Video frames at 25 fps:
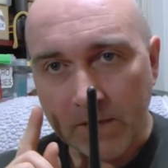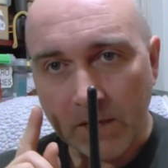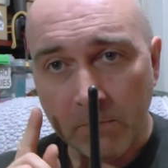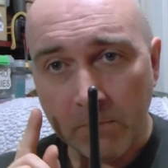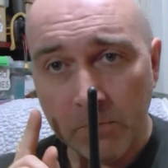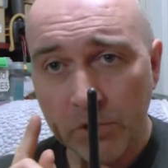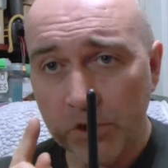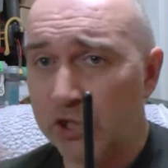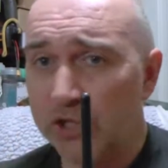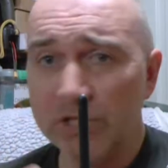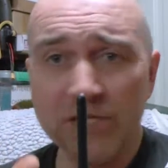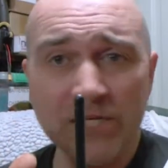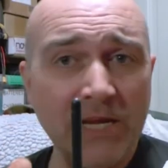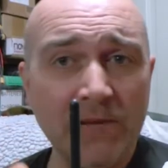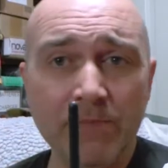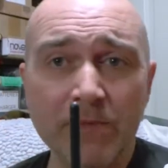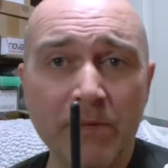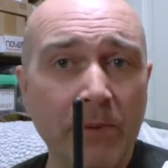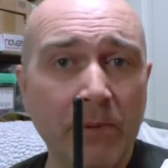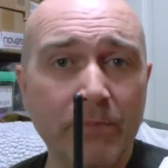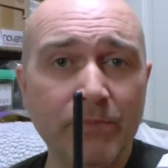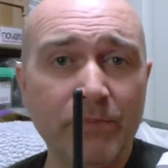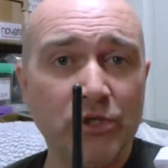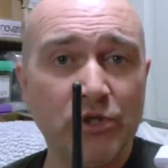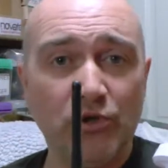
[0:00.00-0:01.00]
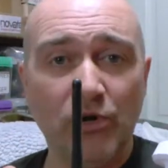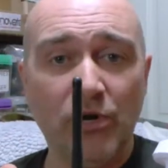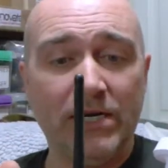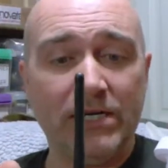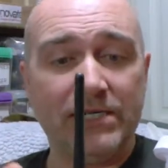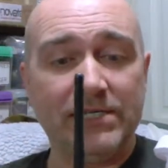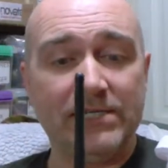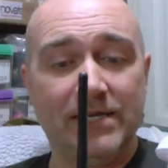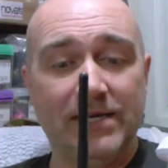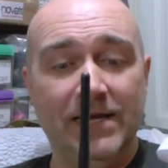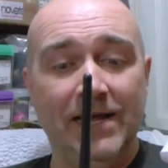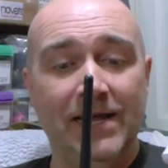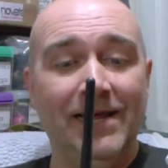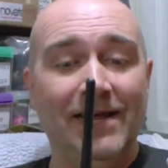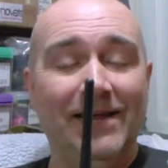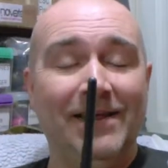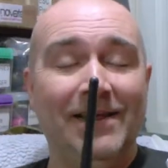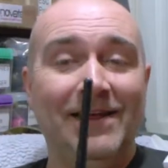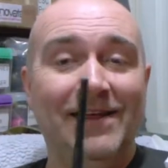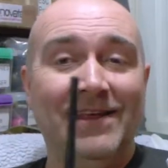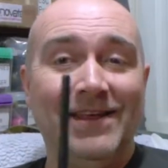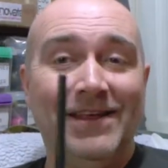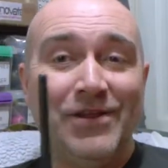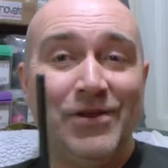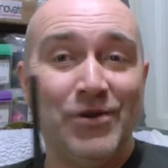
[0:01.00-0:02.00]
But just keep them up straight.
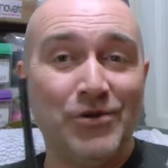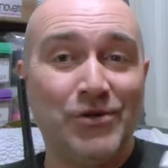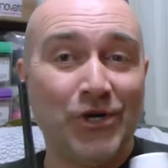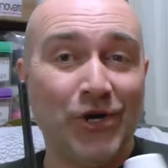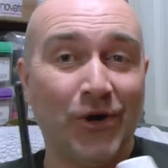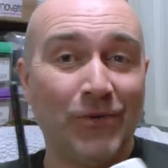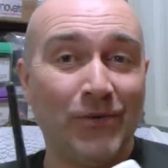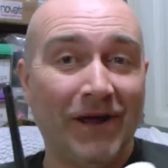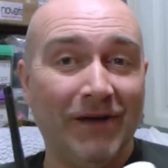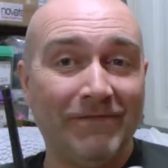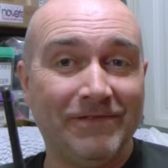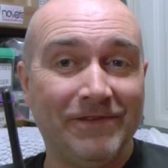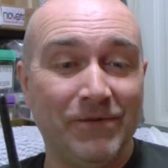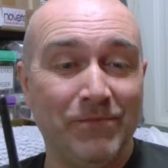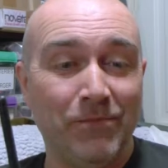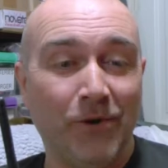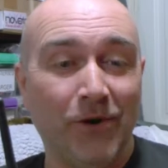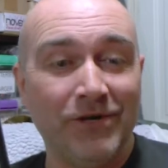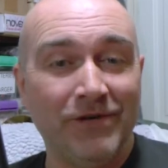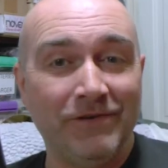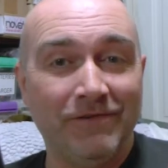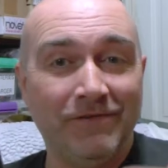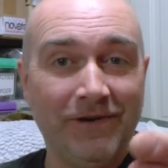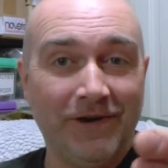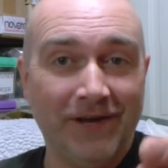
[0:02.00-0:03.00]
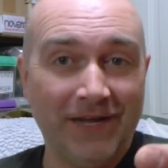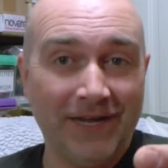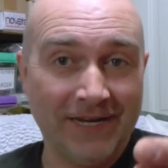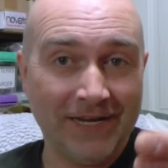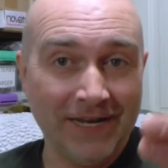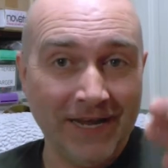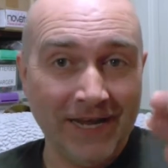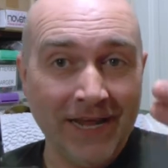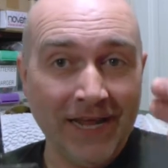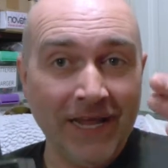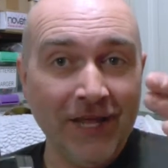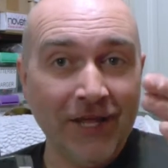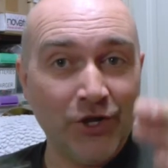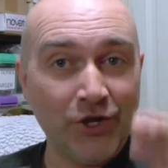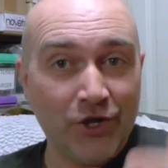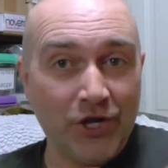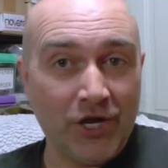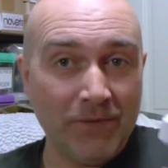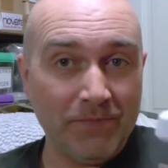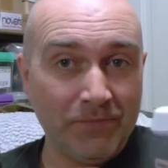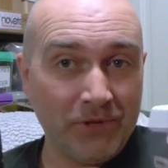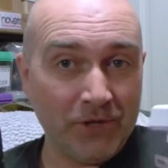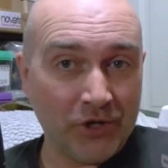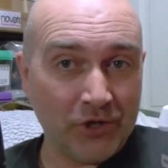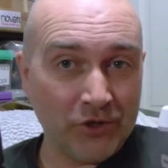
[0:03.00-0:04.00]
You don't have to modify it. You
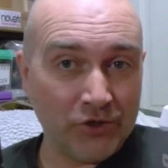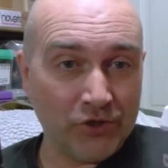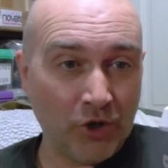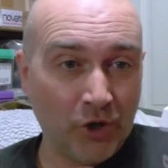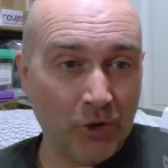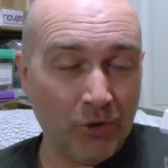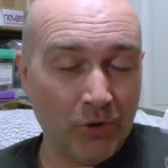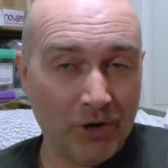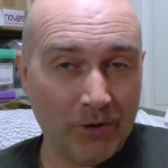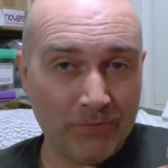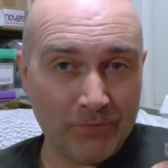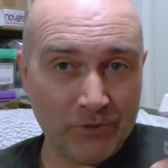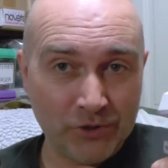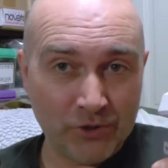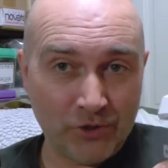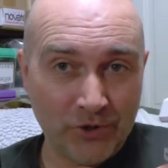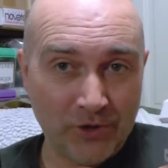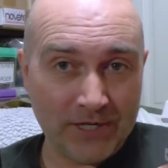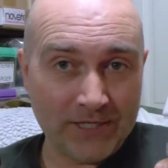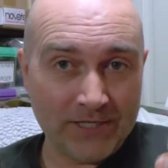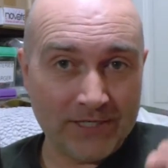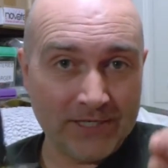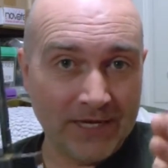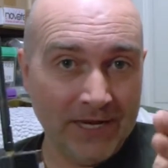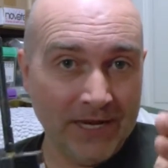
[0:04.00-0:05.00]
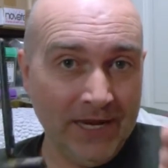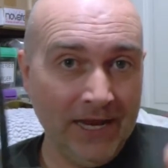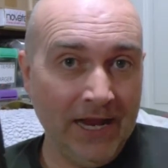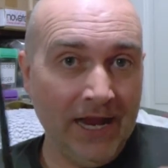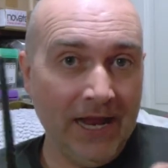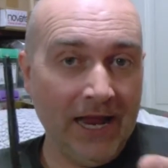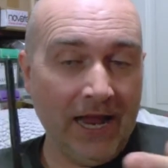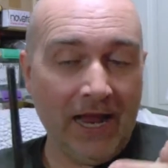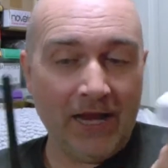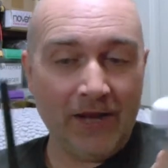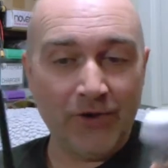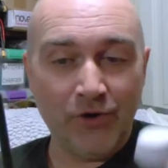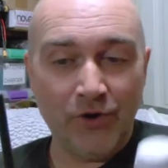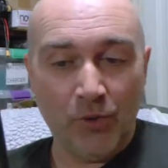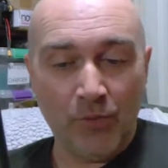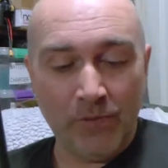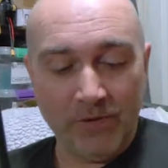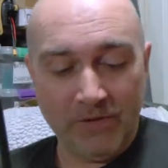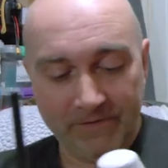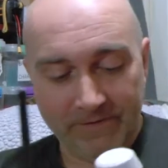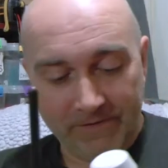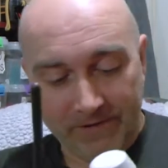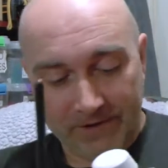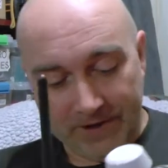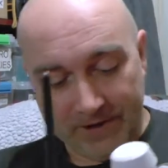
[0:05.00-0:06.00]
keep the controller up straight and you'll
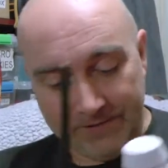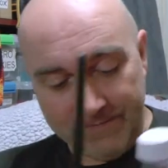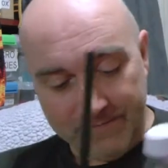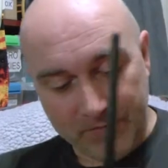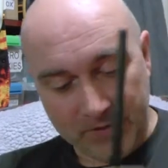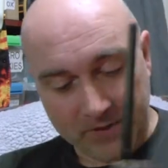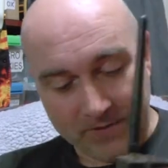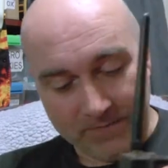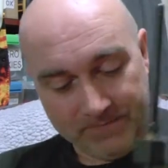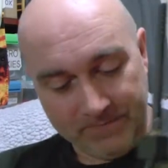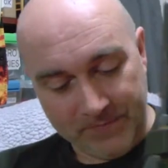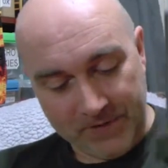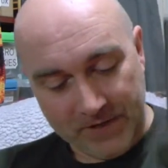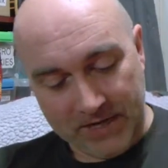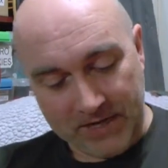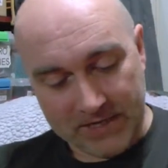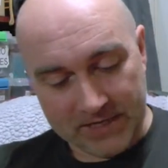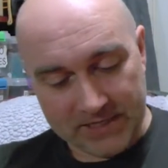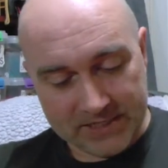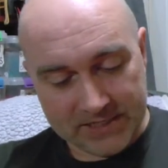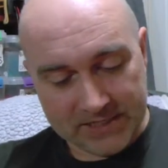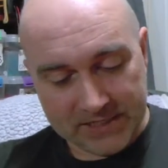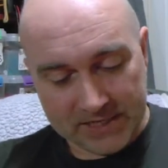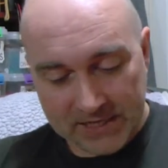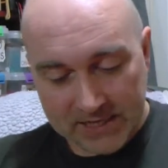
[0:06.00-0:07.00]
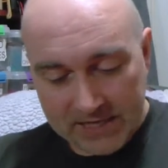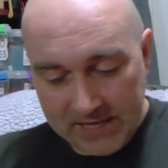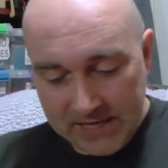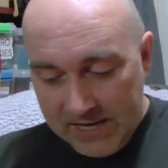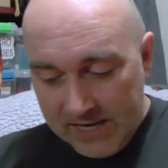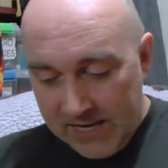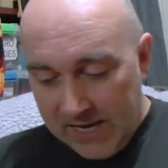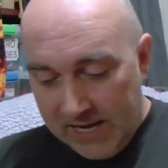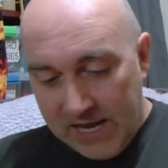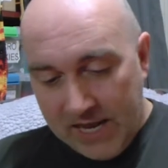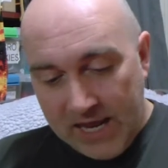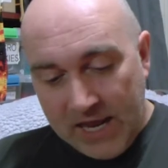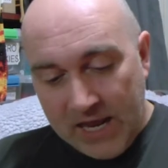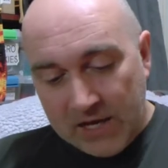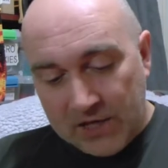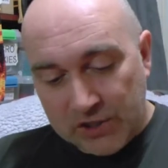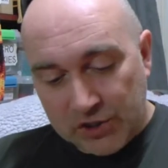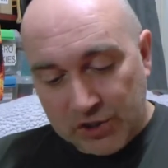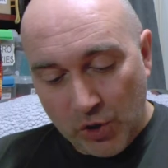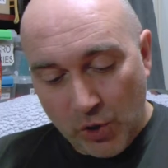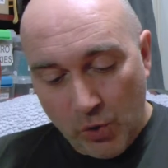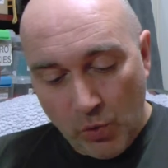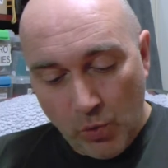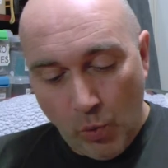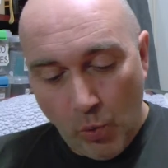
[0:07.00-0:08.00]
be fine. And
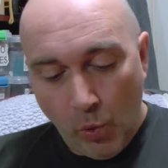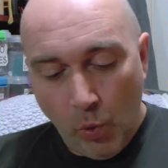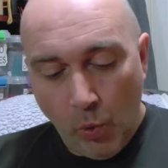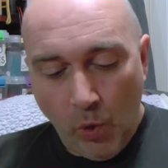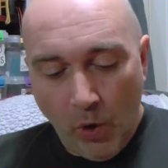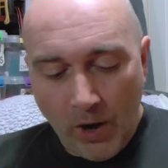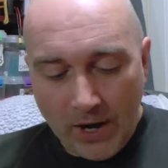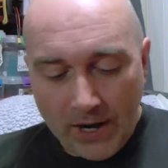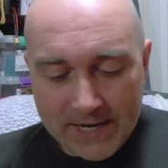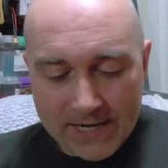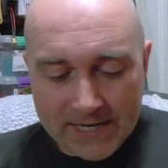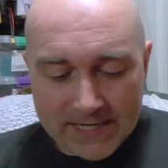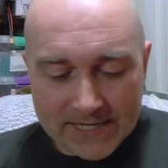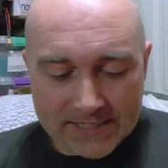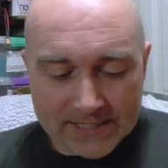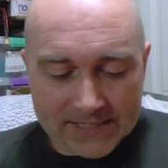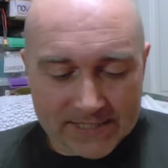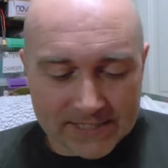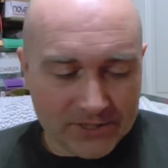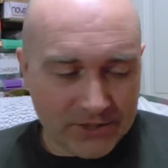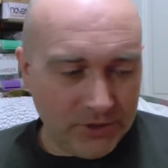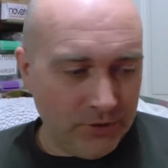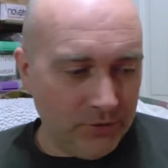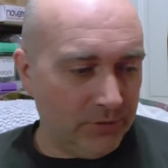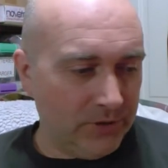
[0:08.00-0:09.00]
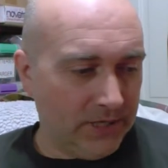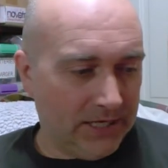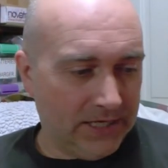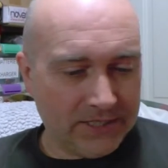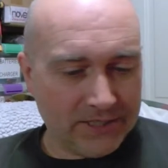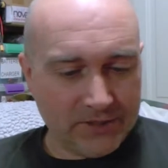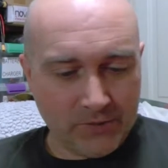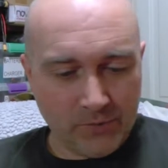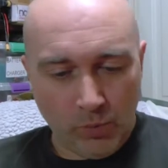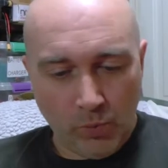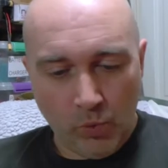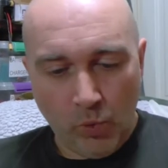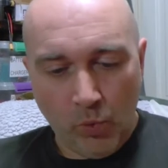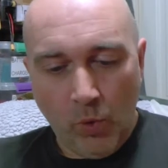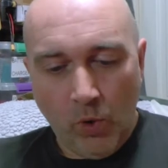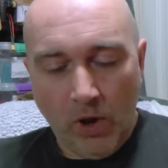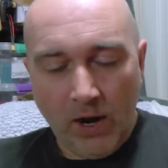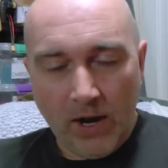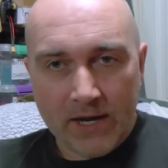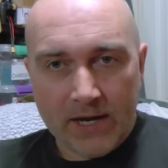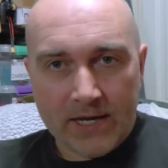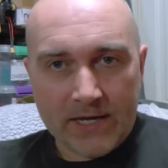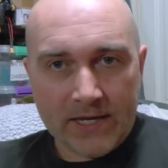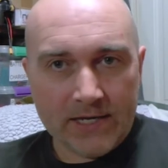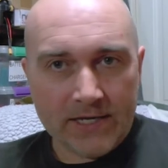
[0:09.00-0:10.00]
so why does it do this?
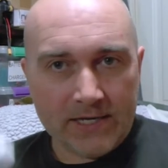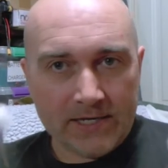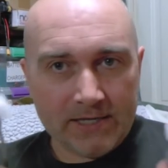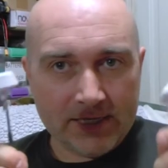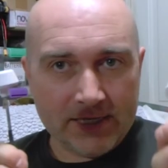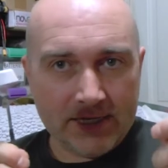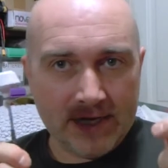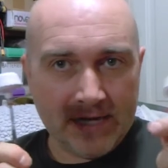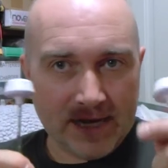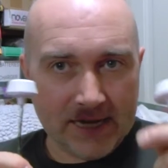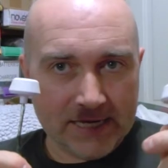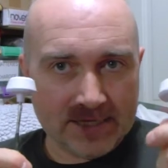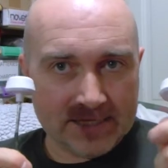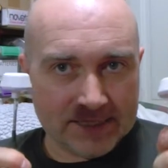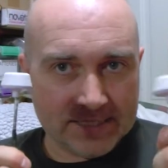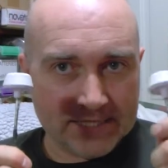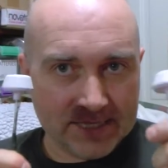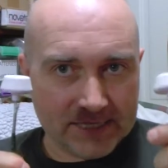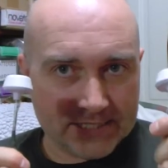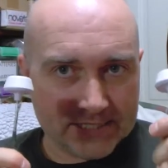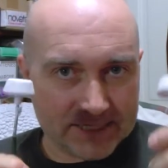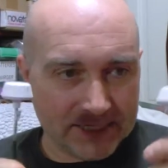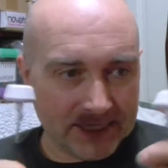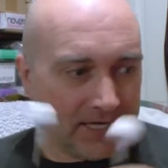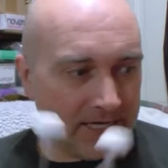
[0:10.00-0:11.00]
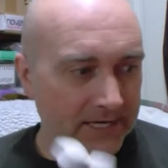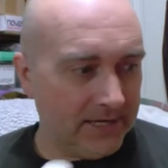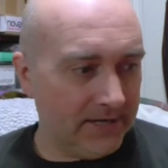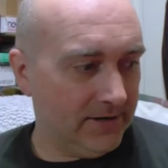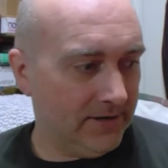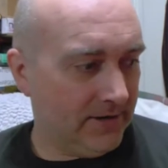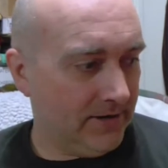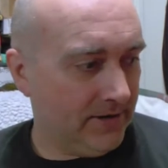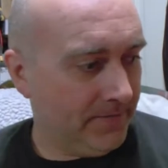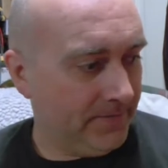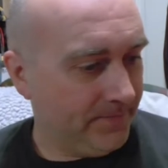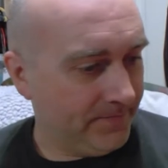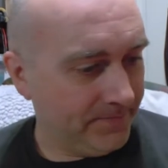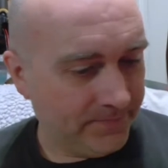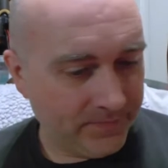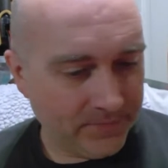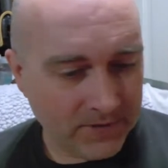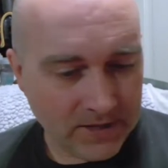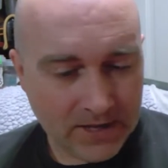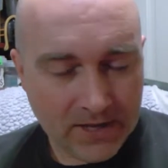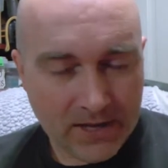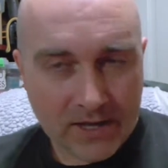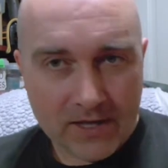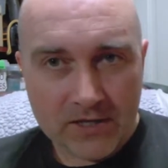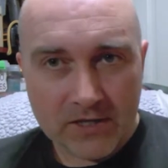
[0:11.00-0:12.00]
Why is the signal,
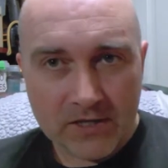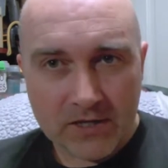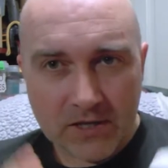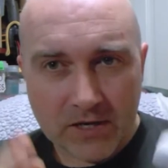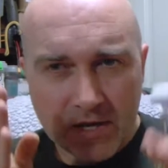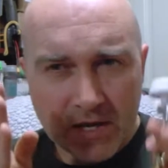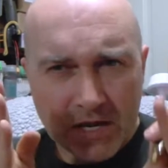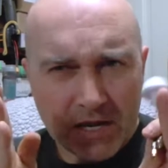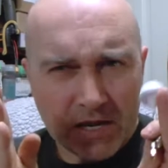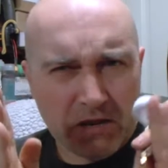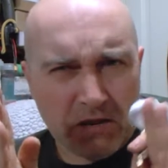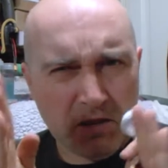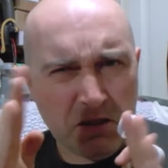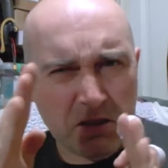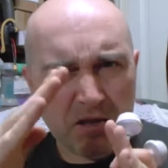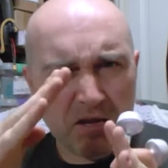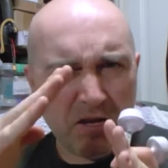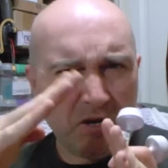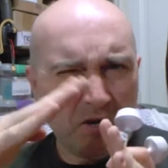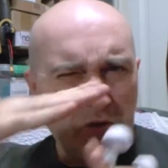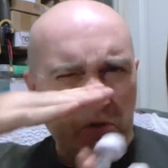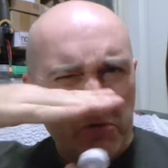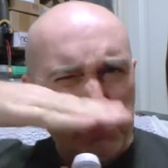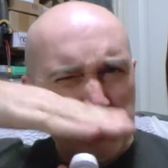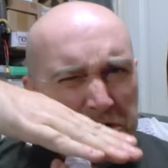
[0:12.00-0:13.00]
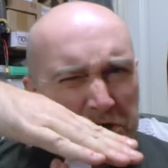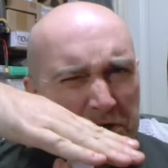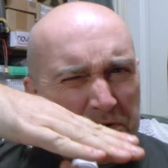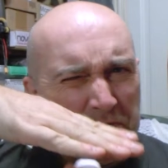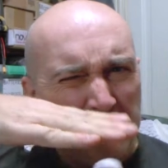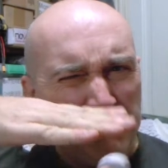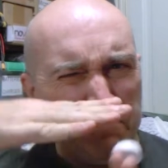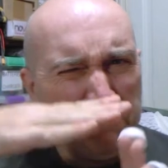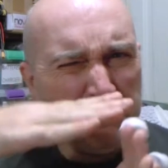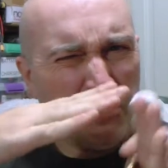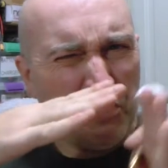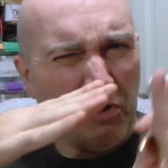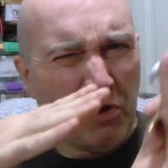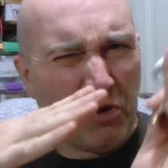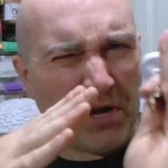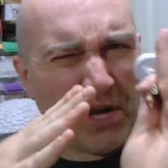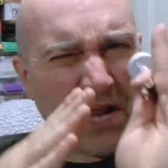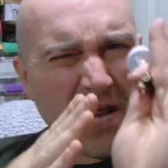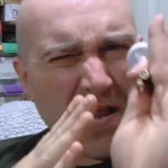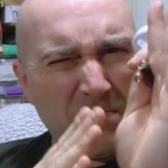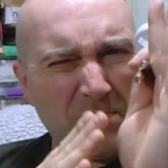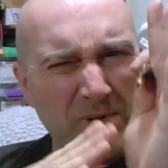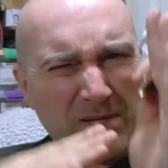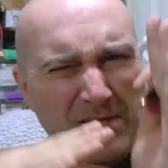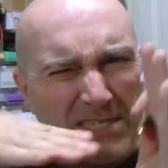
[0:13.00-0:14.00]
you know, sort of not
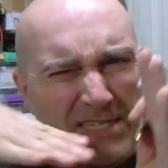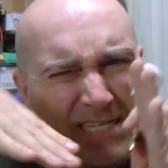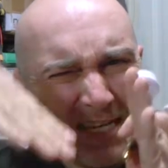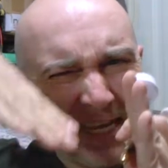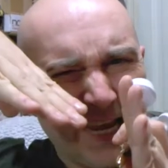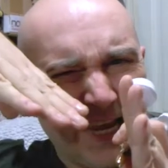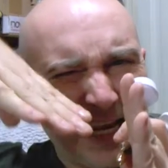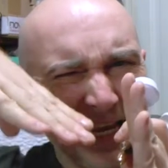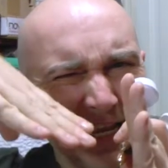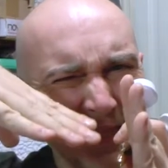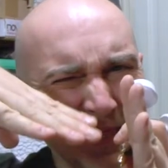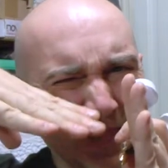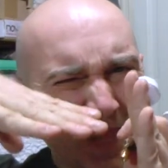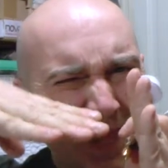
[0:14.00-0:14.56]
able to get in